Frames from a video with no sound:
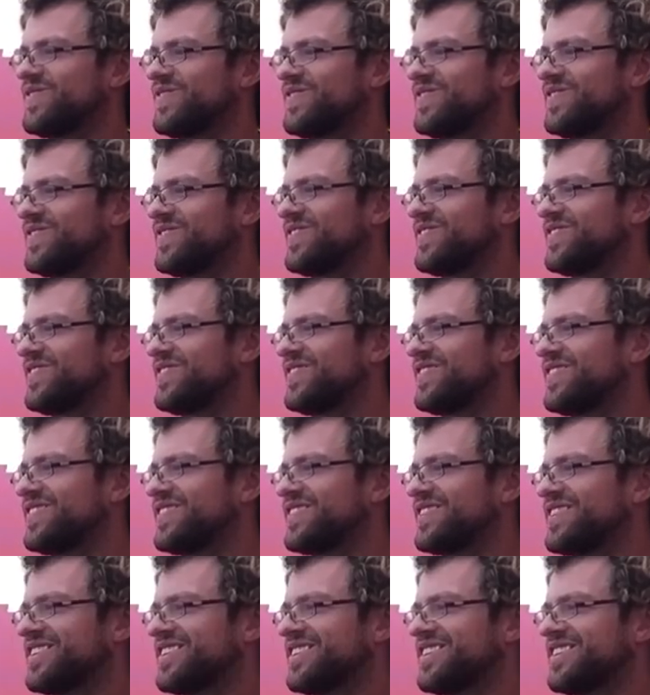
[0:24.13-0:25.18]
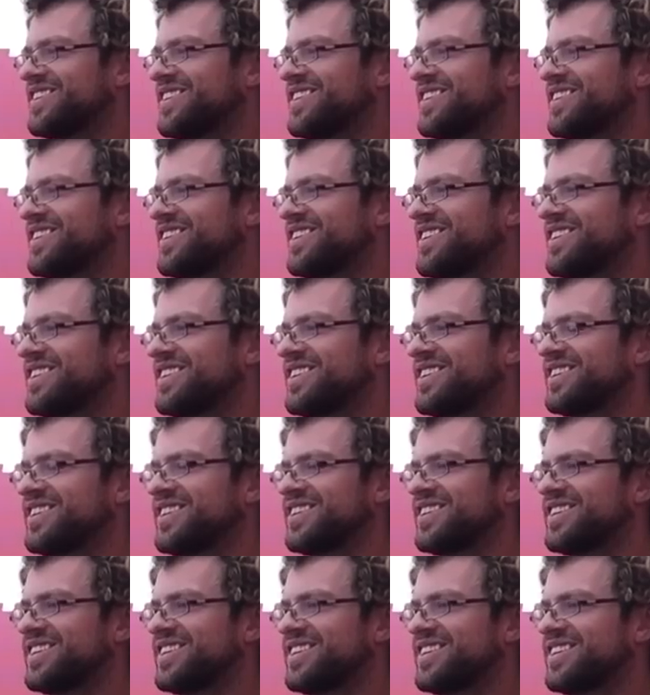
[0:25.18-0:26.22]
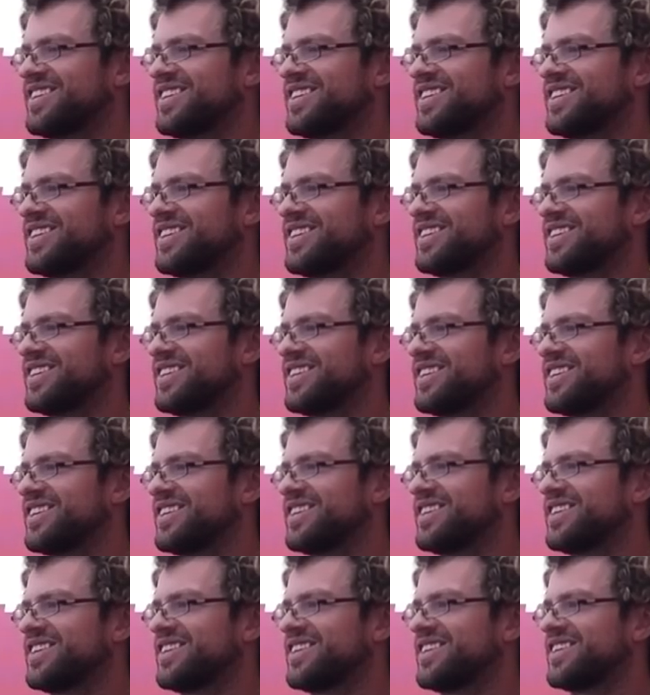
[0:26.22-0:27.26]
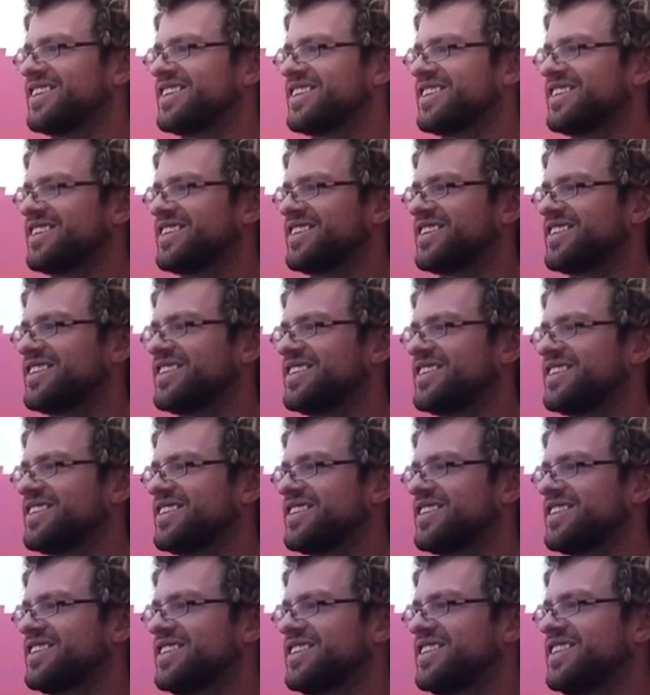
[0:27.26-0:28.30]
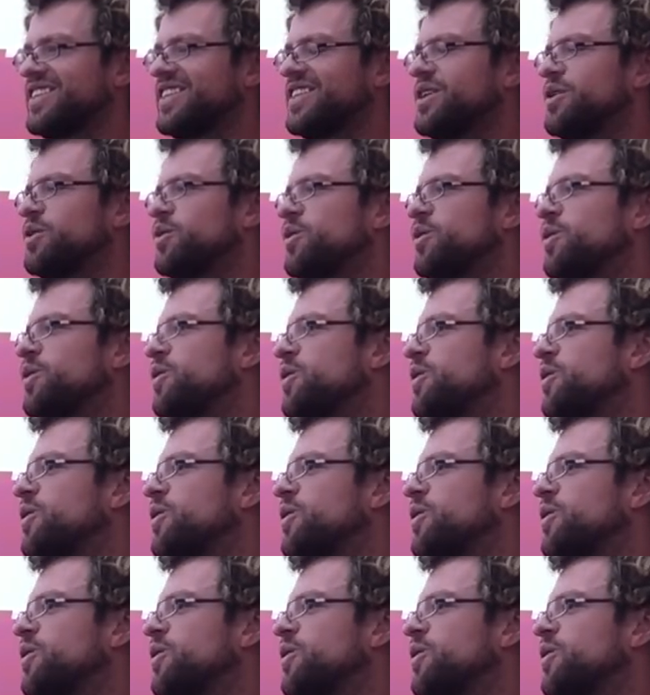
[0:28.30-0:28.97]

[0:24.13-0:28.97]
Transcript: This person isn't speaking.